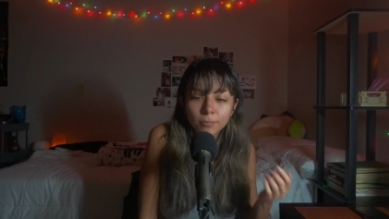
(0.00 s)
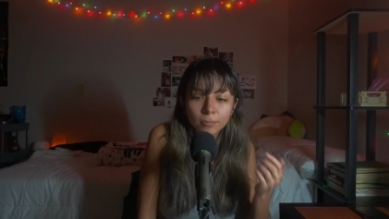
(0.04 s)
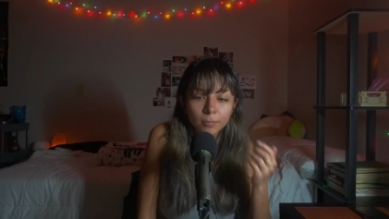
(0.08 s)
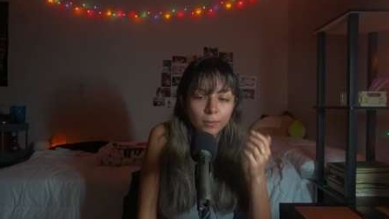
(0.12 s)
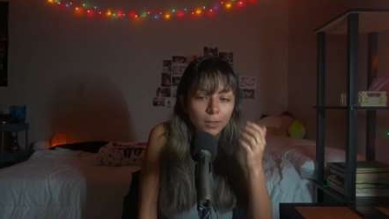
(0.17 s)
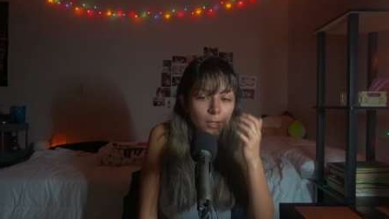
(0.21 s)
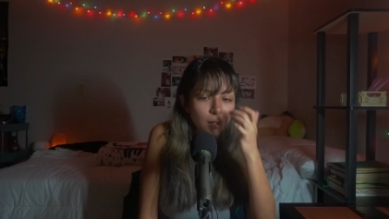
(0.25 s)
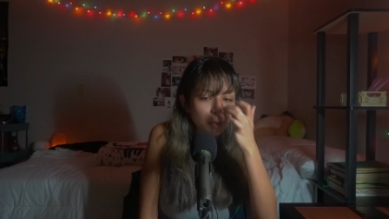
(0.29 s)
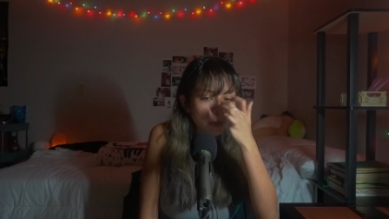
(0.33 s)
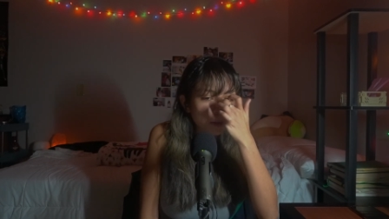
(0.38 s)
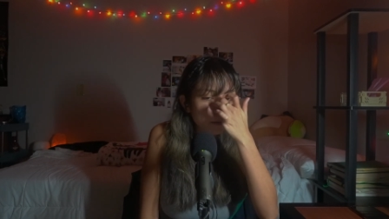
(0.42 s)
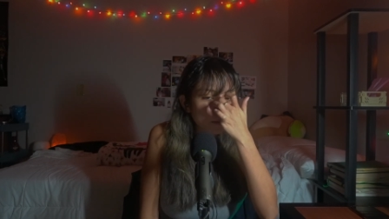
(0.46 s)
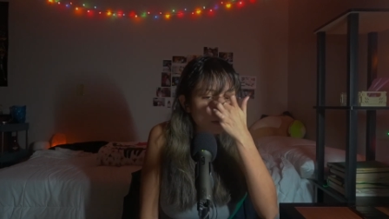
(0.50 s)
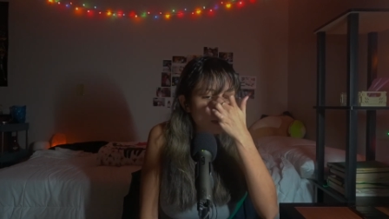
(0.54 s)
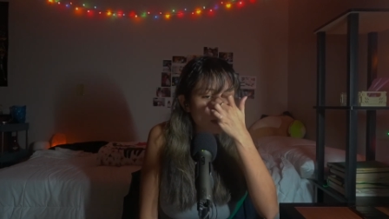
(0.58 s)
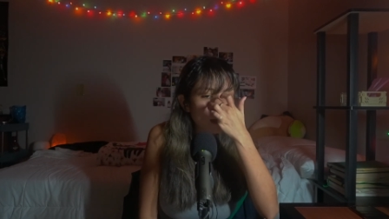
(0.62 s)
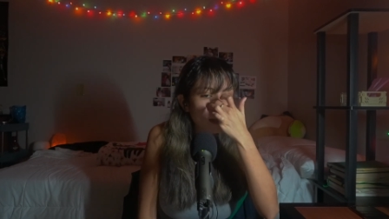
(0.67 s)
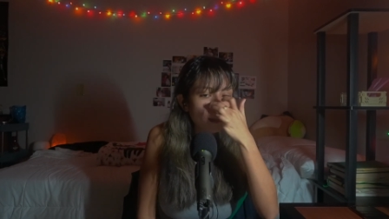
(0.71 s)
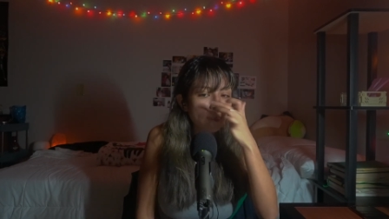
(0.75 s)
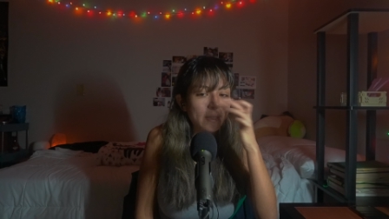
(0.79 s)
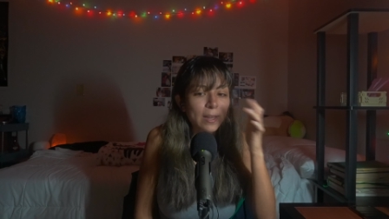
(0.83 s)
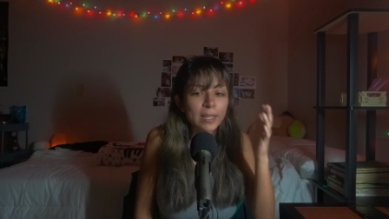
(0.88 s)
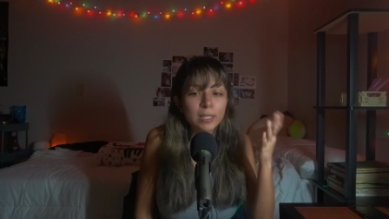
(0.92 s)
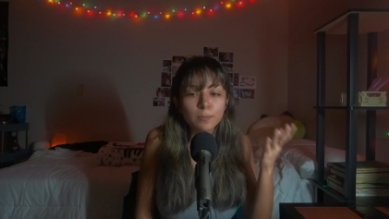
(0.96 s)
You know,
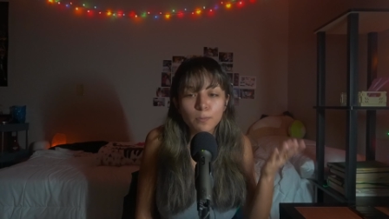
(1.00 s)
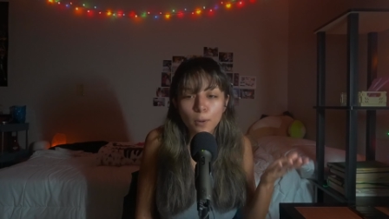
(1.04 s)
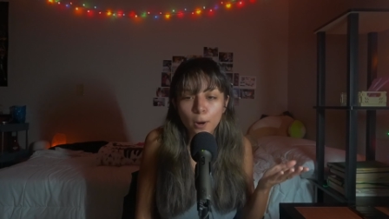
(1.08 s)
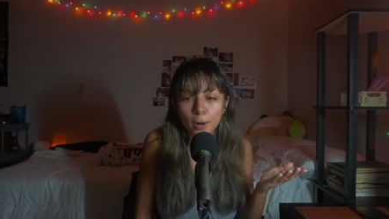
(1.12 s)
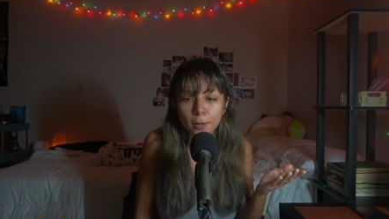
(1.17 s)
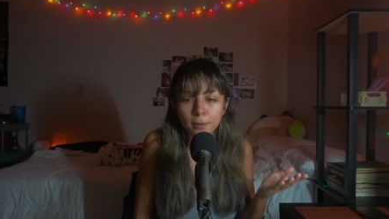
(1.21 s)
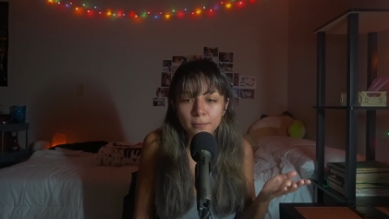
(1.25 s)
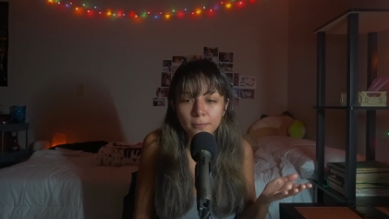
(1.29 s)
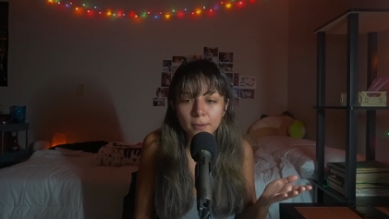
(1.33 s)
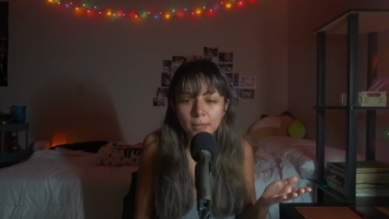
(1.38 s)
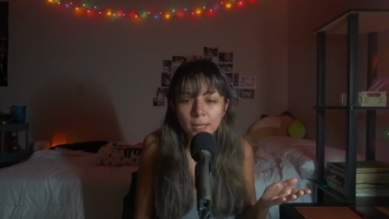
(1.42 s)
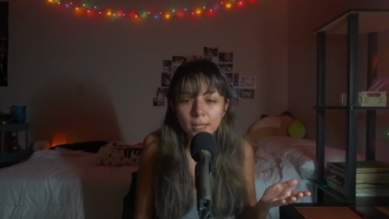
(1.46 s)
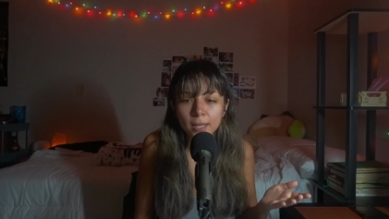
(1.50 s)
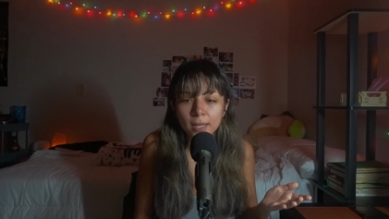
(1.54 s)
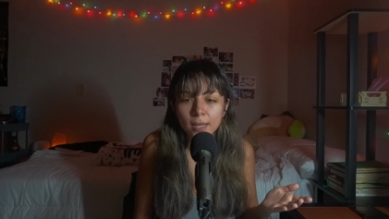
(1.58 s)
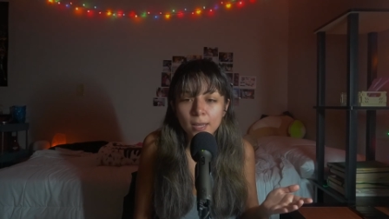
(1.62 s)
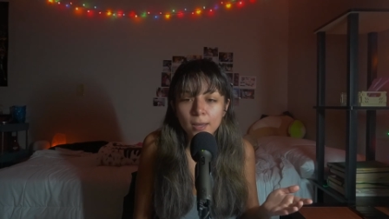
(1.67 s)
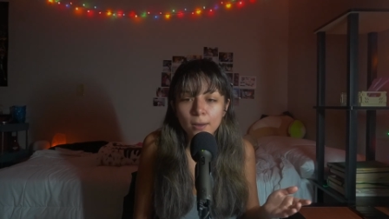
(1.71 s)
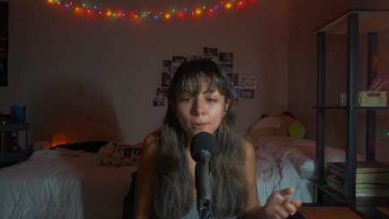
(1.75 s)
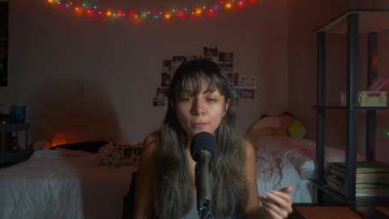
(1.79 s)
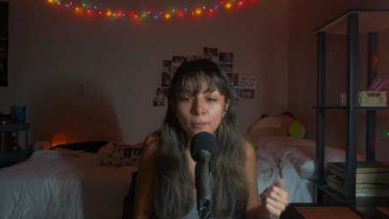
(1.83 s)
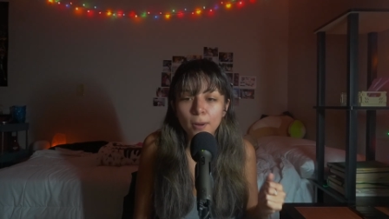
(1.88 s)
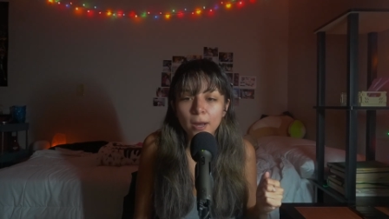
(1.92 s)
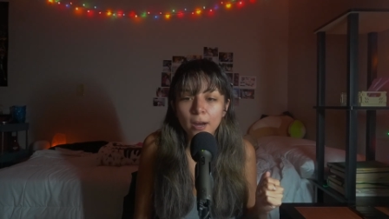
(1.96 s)
that's part of it,
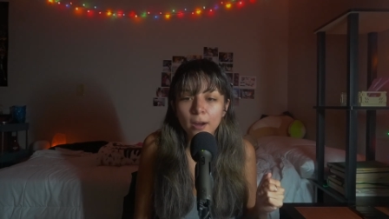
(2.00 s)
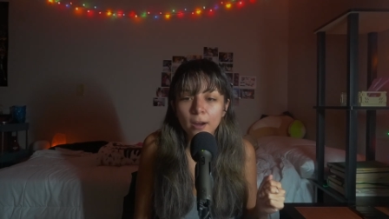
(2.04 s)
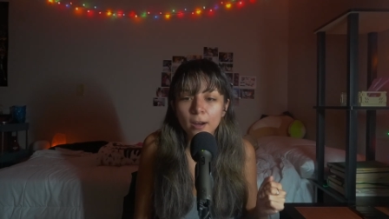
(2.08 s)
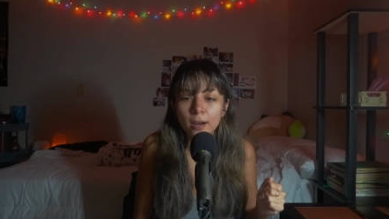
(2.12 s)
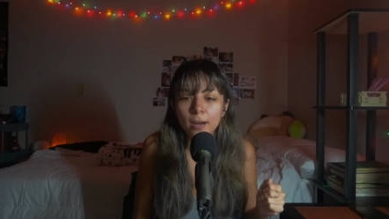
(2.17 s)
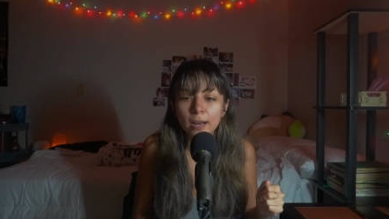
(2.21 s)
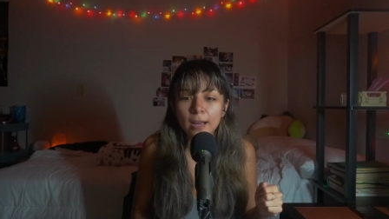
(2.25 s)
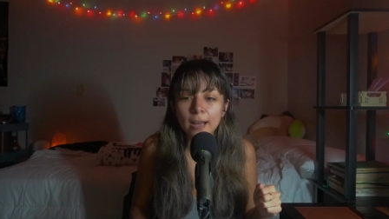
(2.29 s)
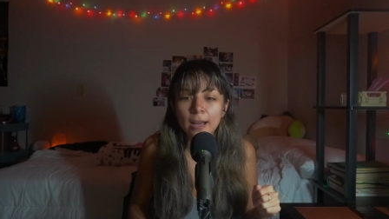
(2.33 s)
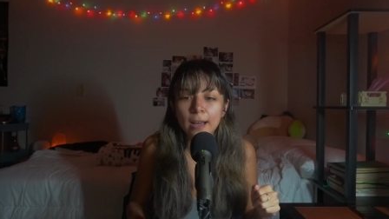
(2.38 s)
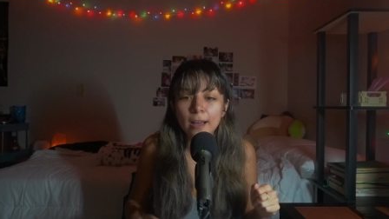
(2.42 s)
where